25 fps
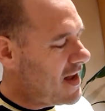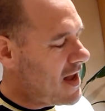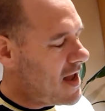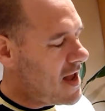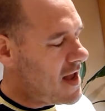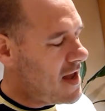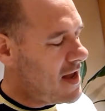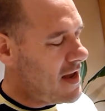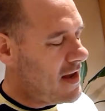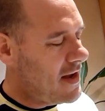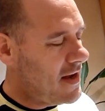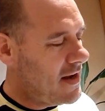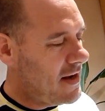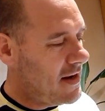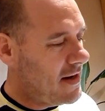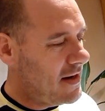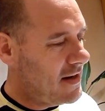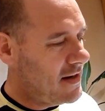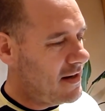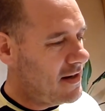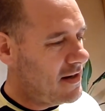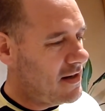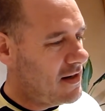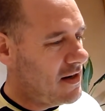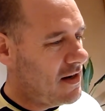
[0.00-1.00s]

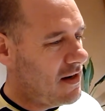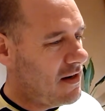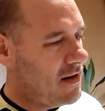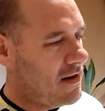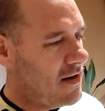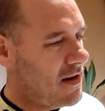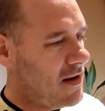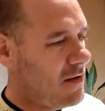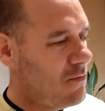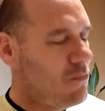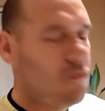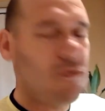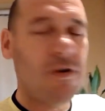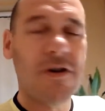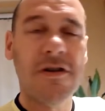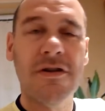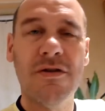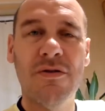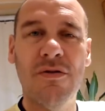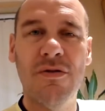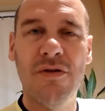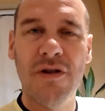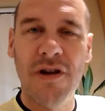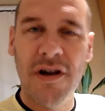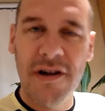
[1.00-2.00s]
uh, what's
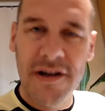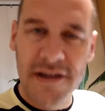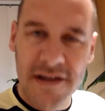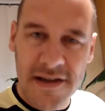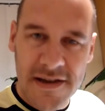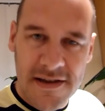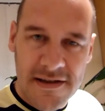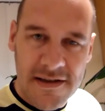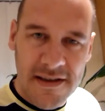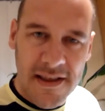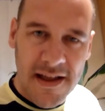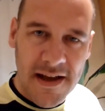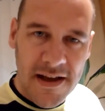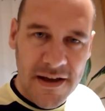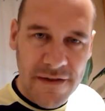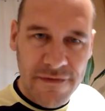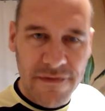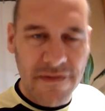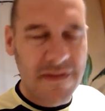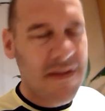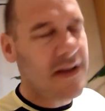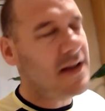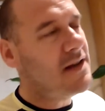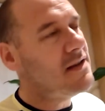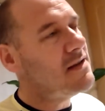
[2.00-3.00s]
going on in his life,
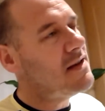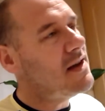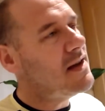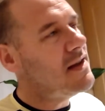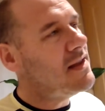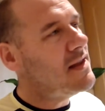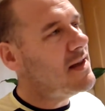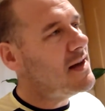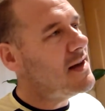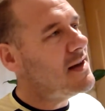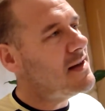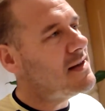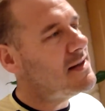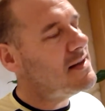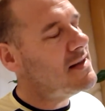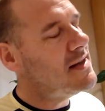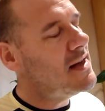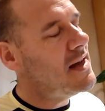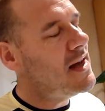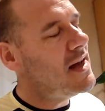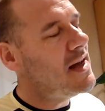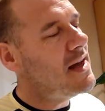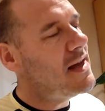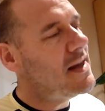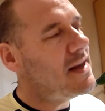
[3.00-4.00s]
things like that.
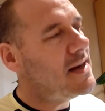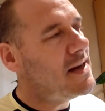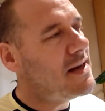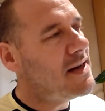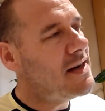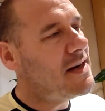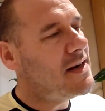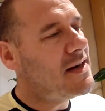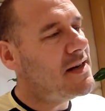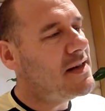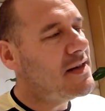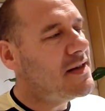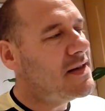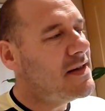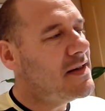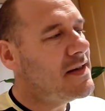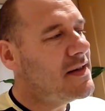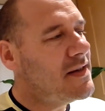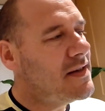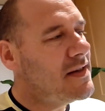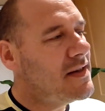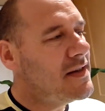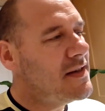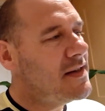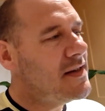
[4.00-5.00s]
And
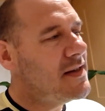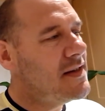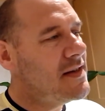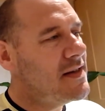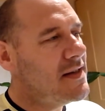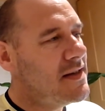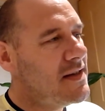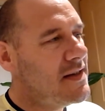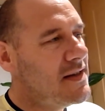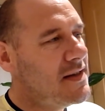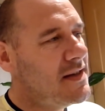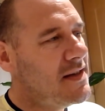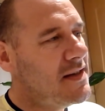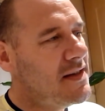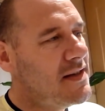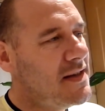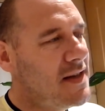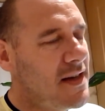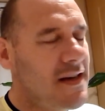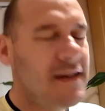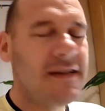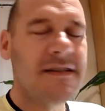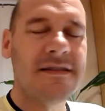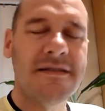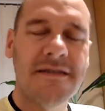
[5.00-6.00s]

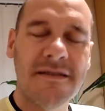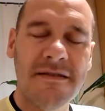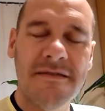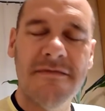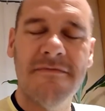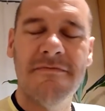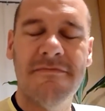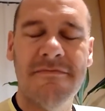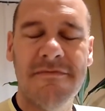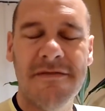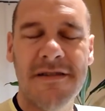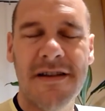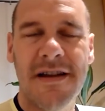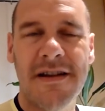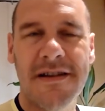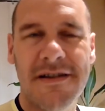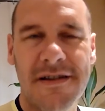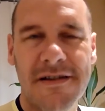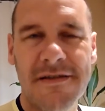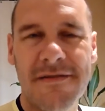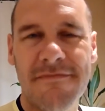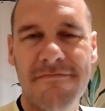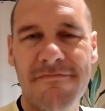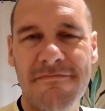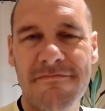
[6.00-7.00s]
yeah, just yeah,
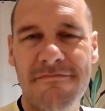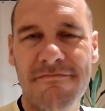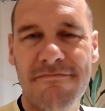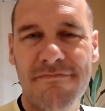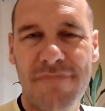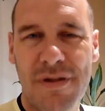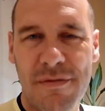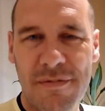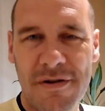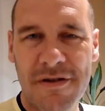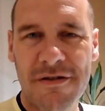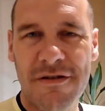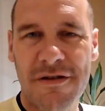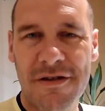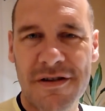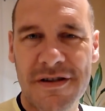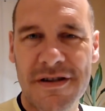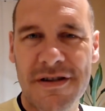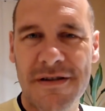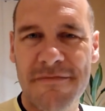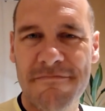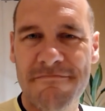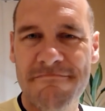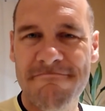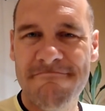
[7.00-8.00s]
just pop
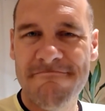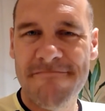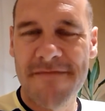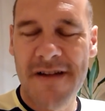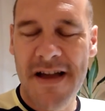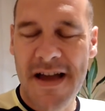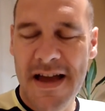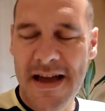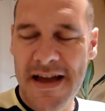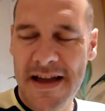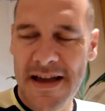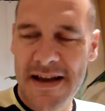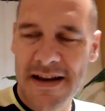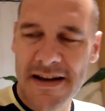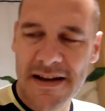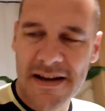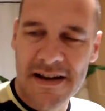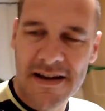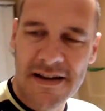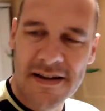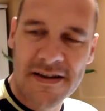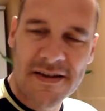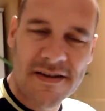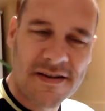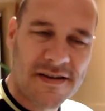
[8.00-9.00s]
across. Uh,
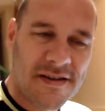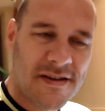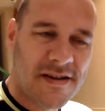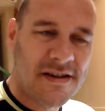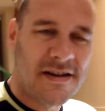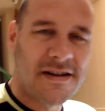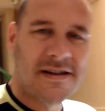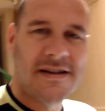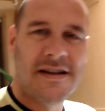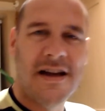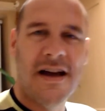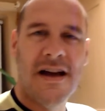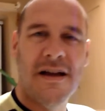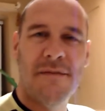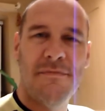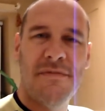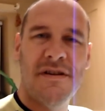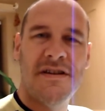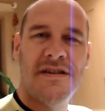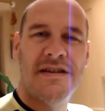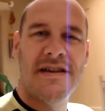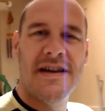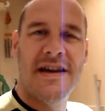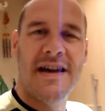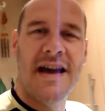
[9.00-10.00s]
tell me
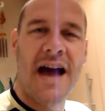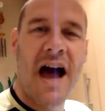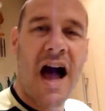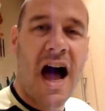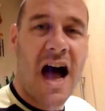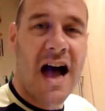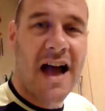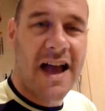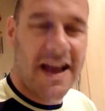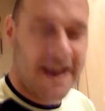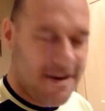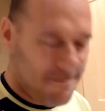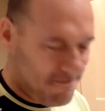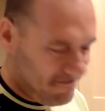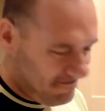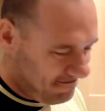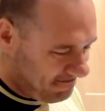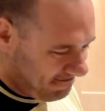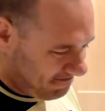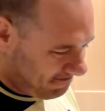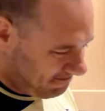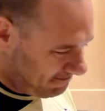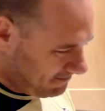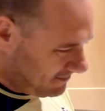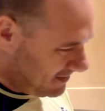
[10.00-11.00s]
say hi.
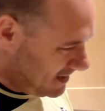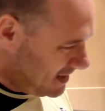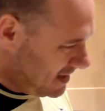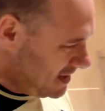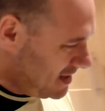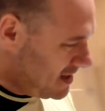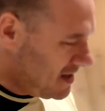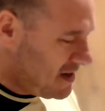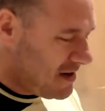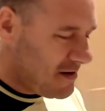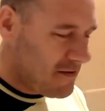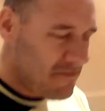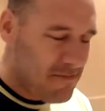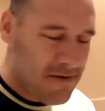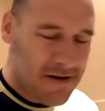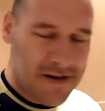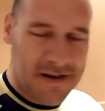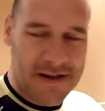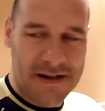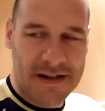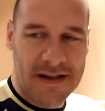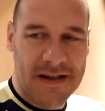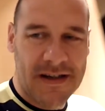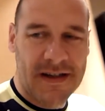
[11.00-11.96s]
But,